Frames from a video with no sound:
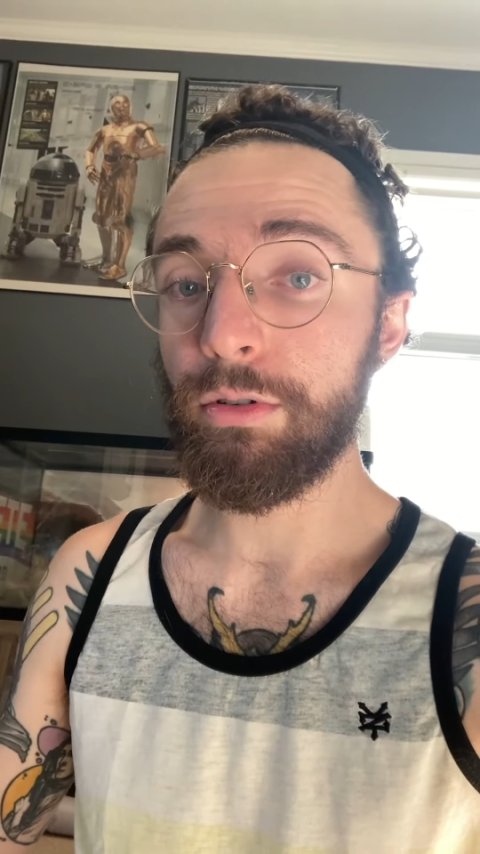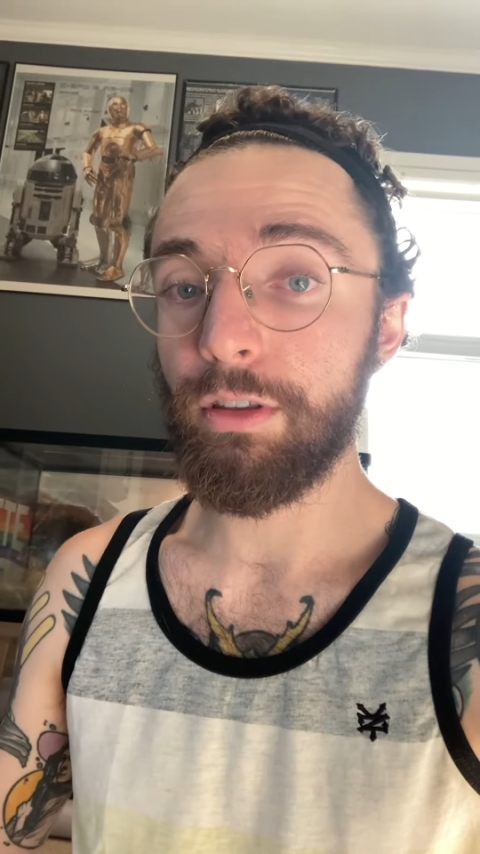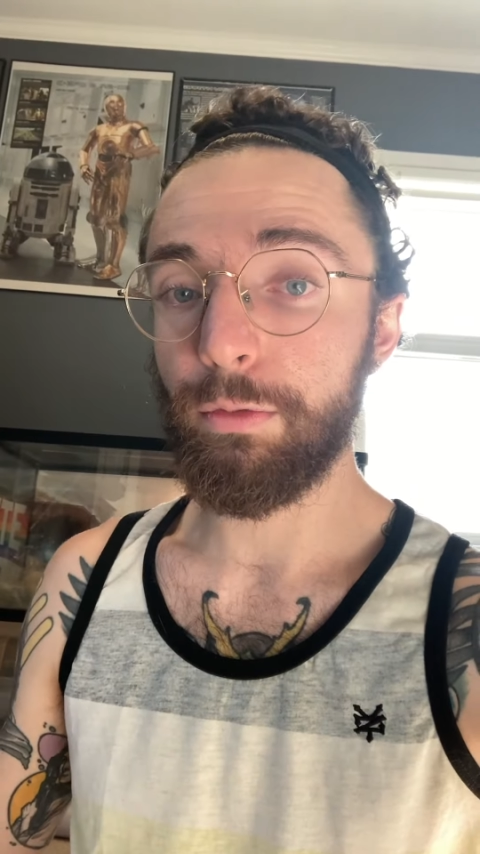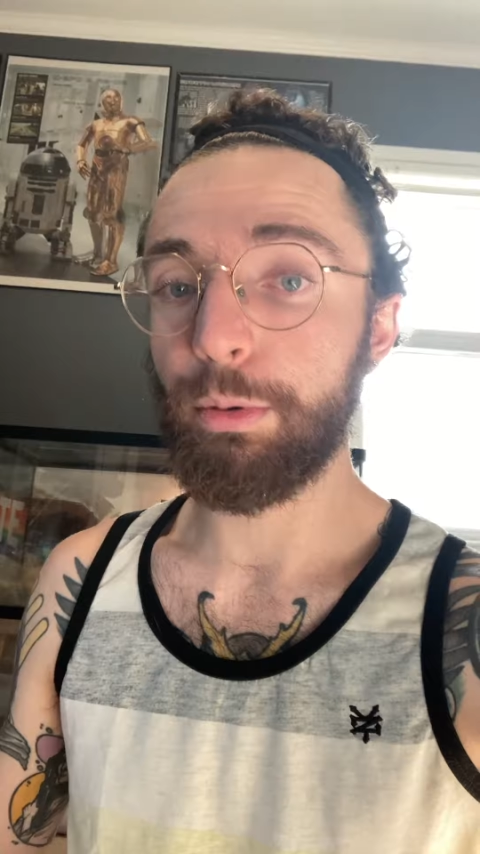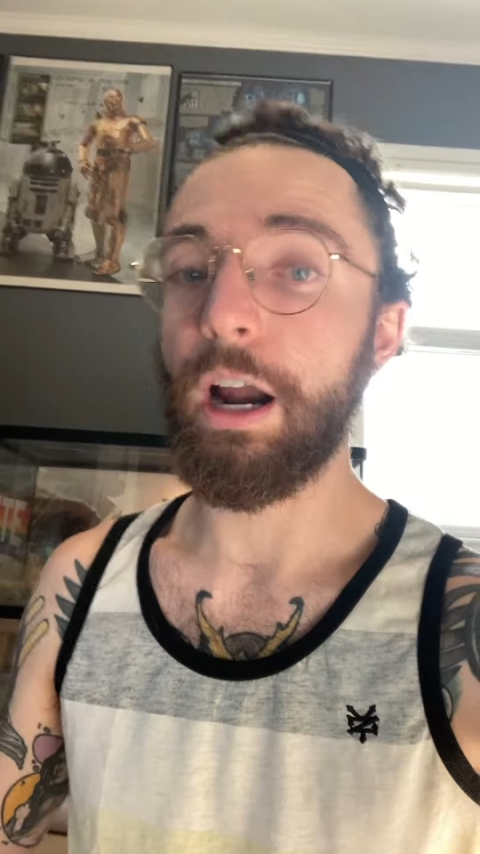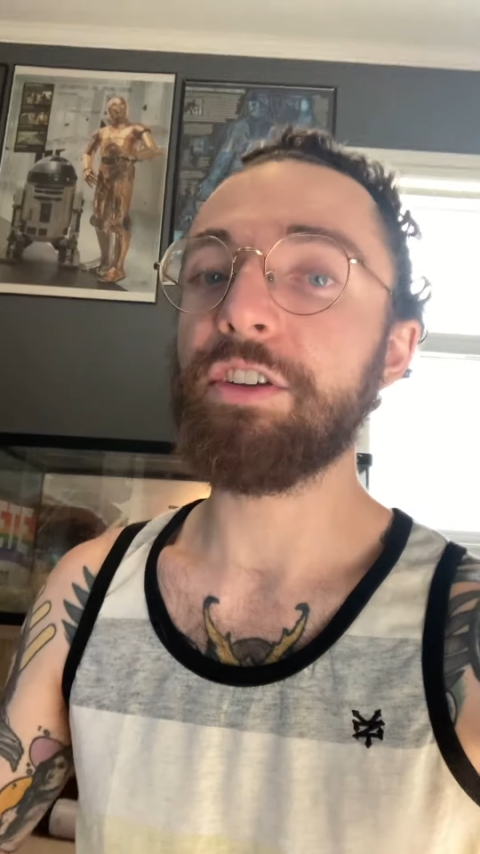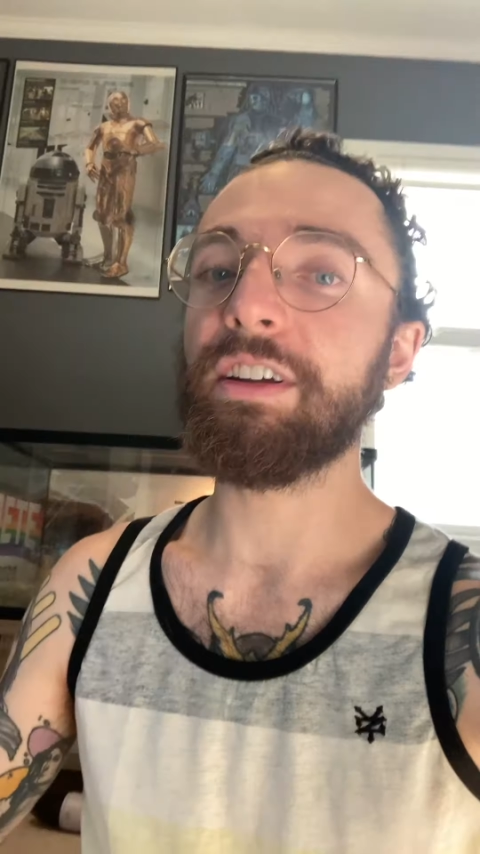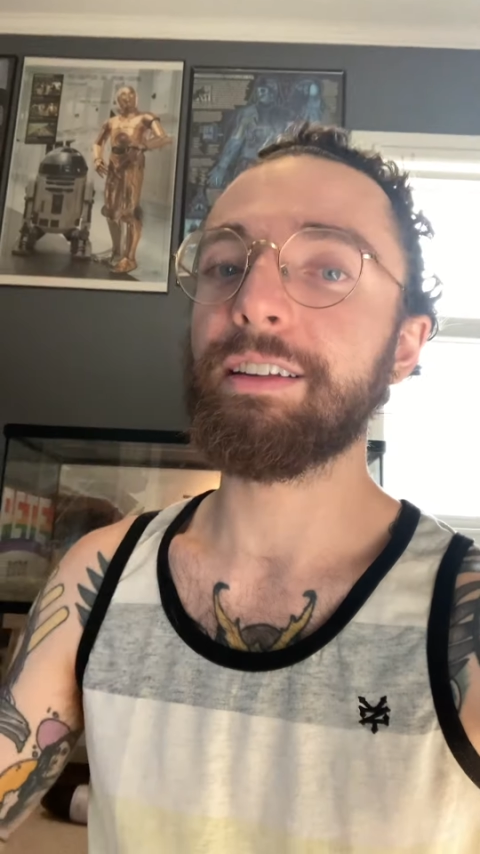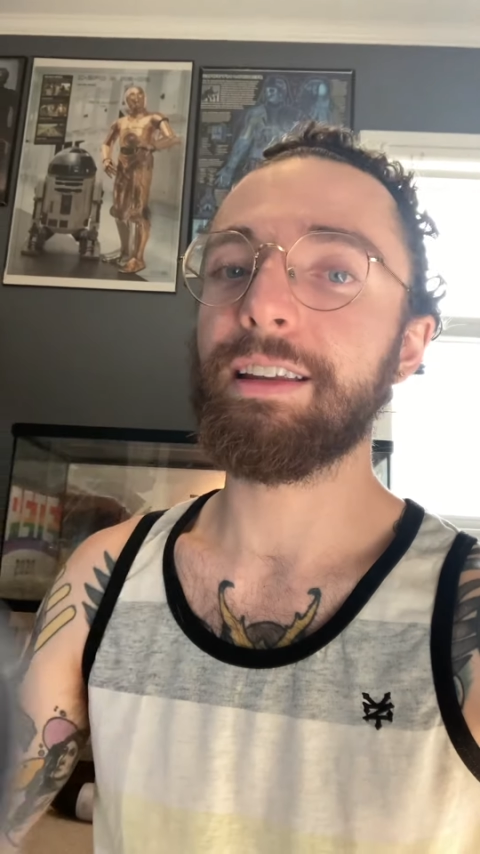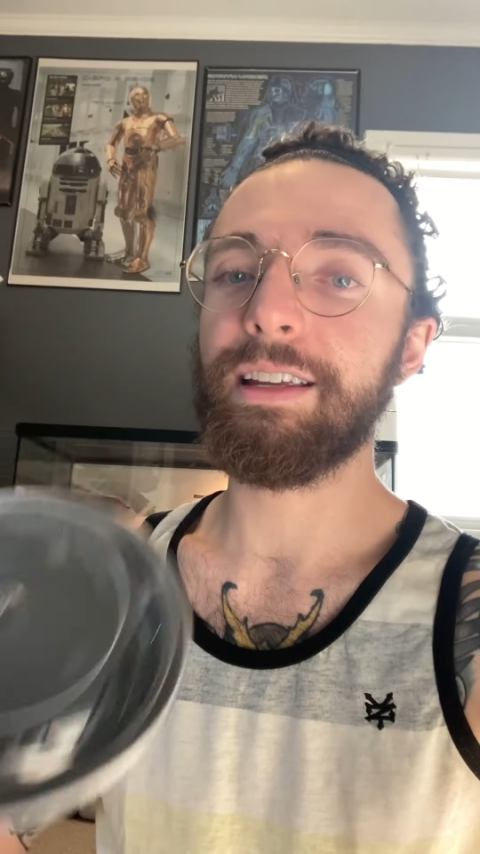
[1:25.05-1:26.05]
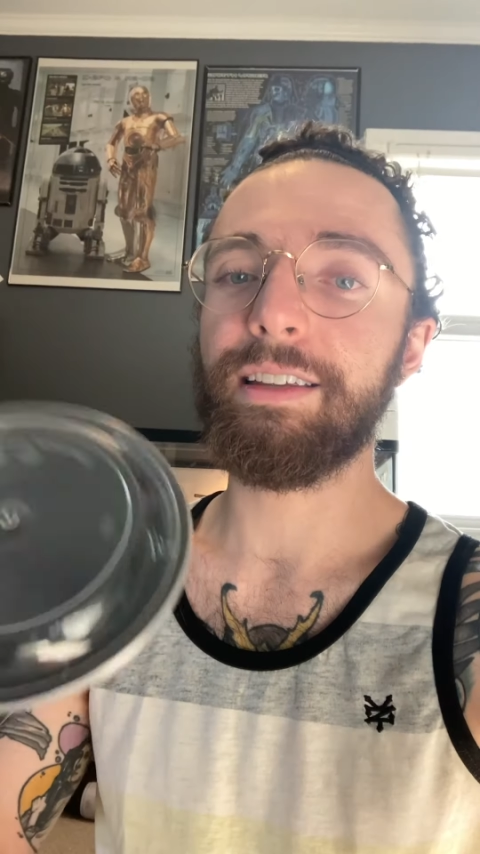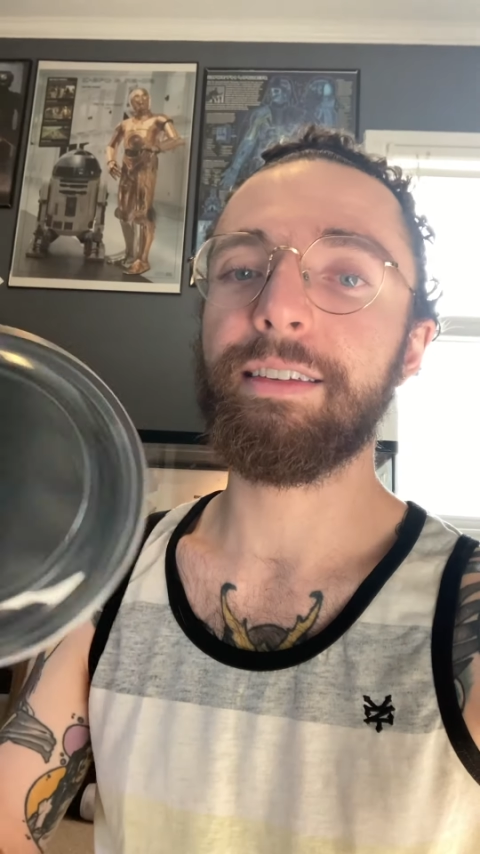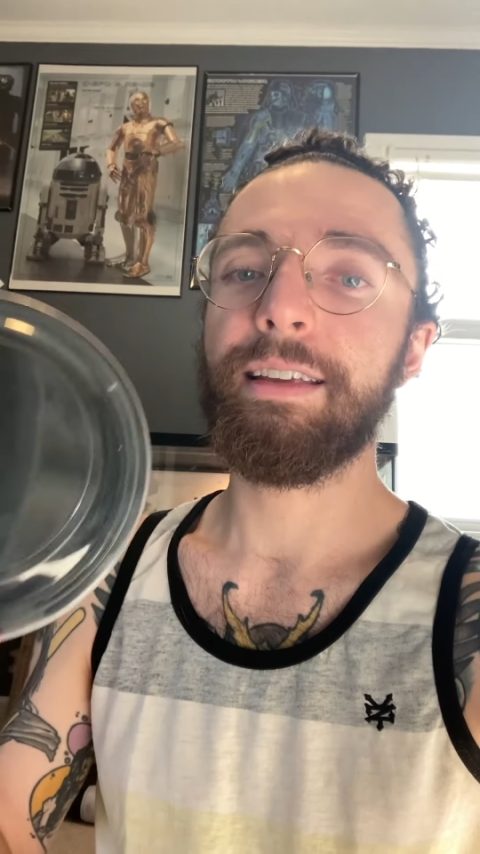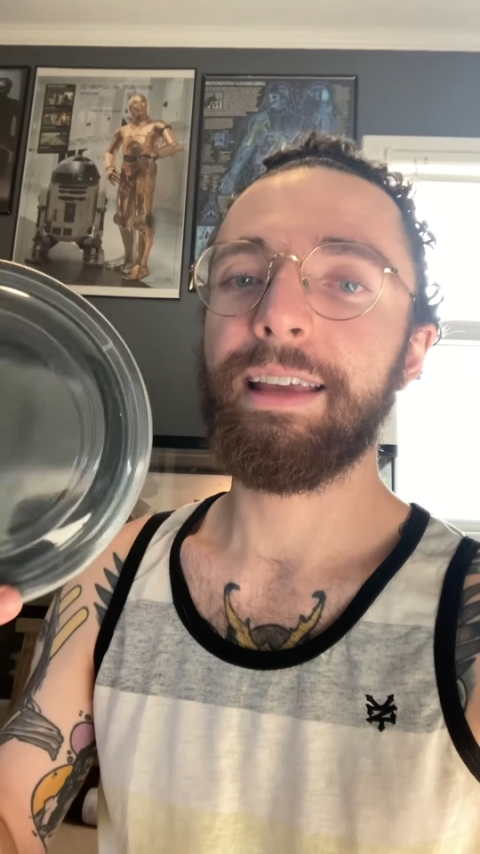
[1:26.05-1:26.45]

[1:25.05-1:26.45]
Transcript: this project is